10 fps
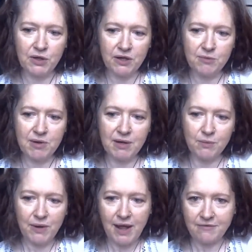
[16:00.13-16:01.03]
human and
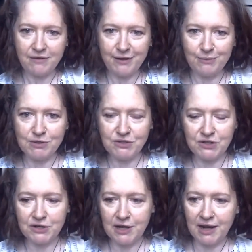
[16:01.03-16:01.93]
we have a human
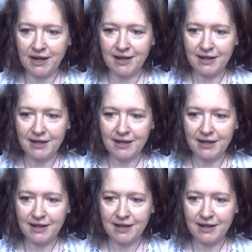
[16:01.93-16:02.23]
journey,